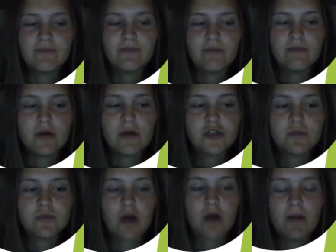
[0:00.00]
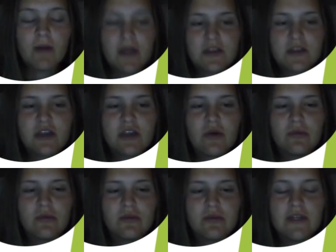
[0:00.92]
most prominent, so
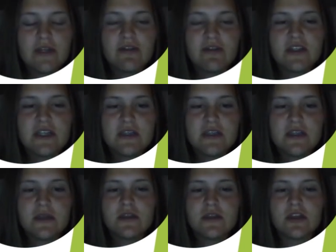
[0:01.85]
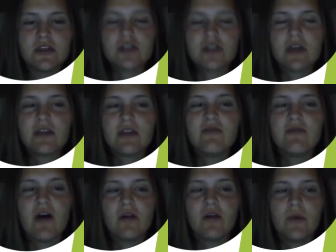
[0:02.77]
different seasons such as like the
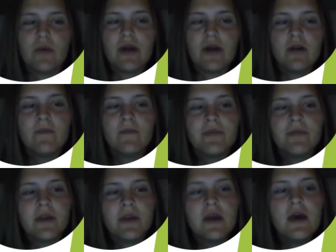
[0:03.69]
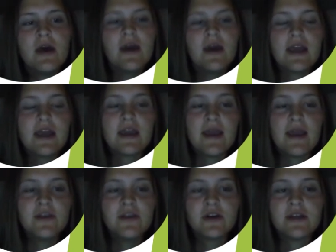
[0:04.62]
fall or winter. It can
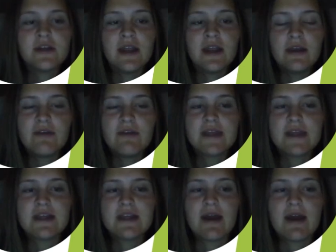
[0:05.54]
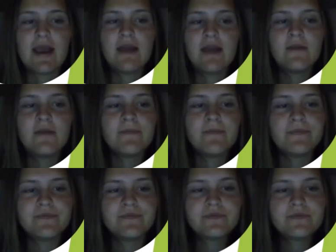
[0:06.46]
turn deadly if it gets out of hand,
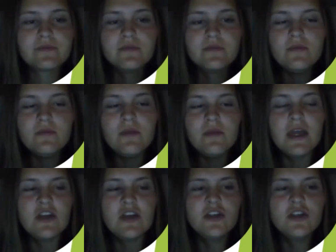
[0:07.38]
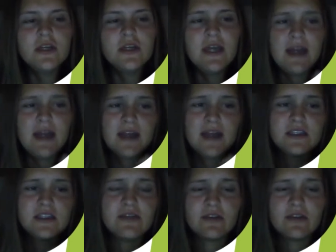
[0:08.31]
and usually it acts
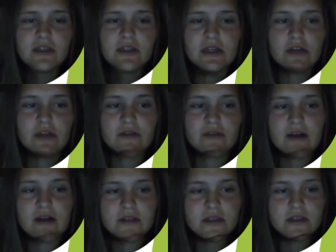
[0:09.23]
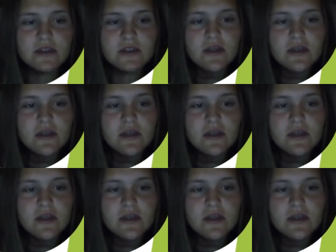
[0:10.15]
differently than other viruses.